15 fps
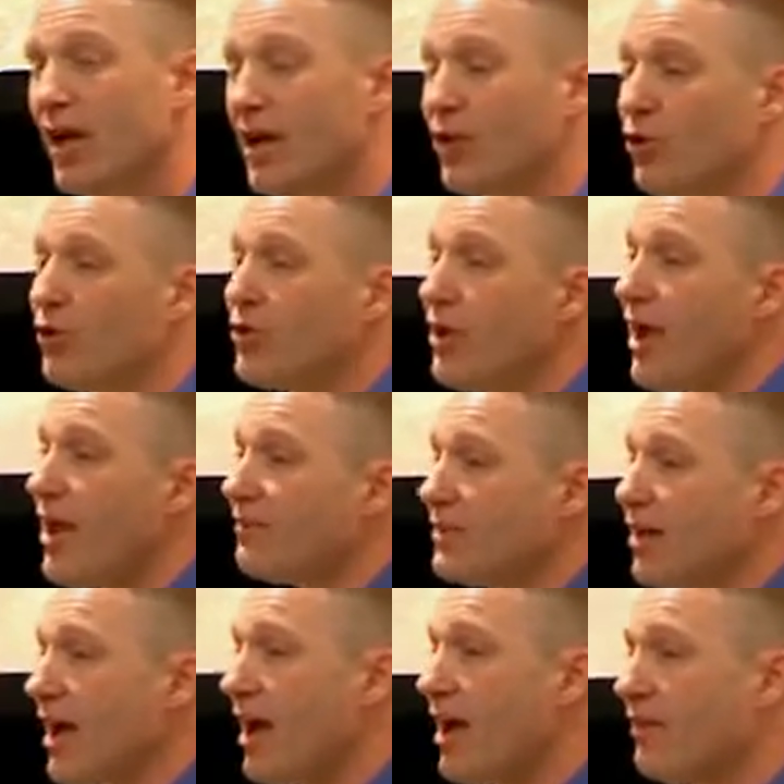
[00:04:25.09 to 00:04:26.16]
and all you have
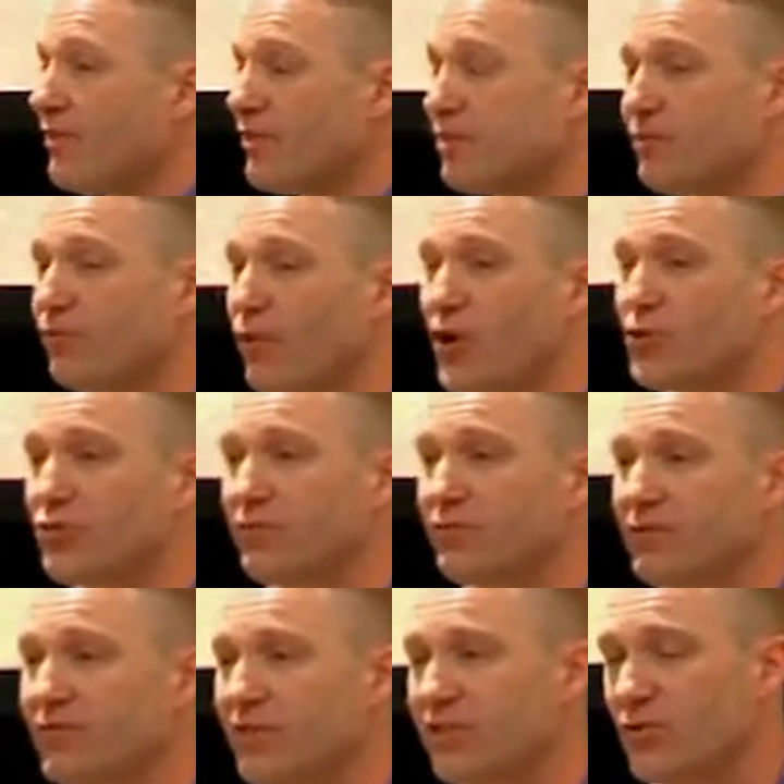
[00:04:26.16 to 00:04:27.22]
to have is
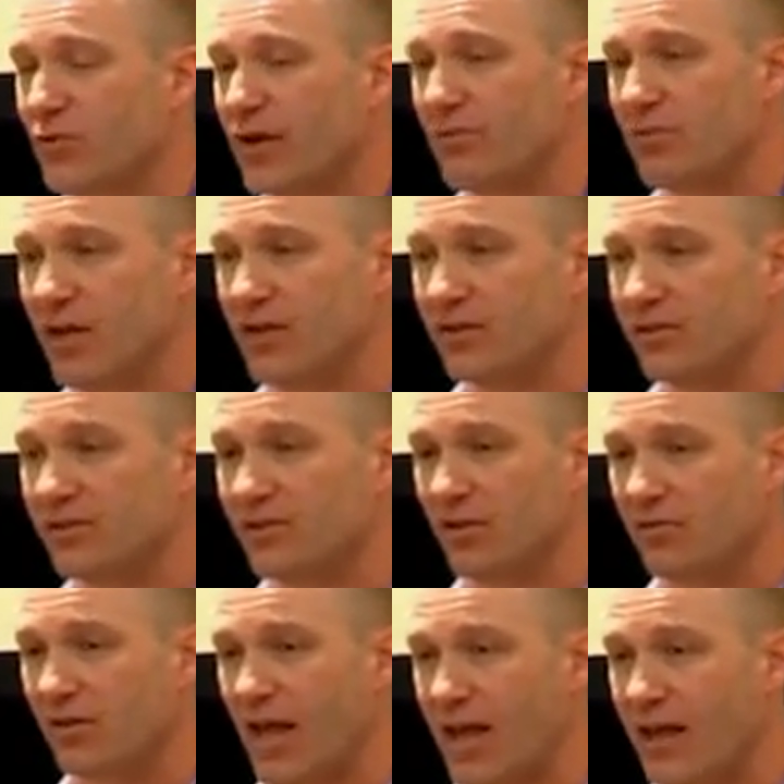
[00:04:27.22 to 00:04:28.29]
450 square metres
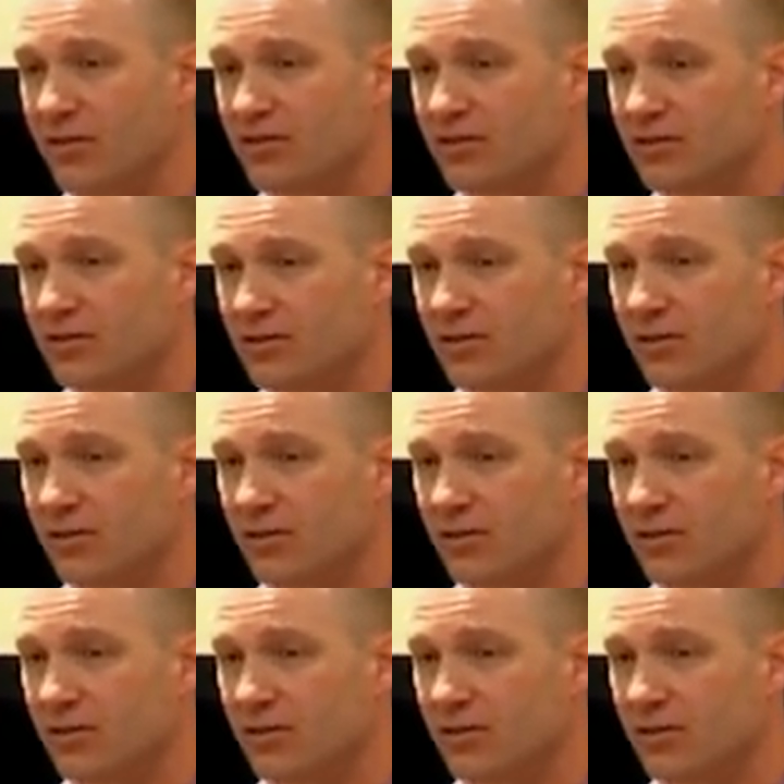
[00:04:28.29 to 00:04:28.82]
of land,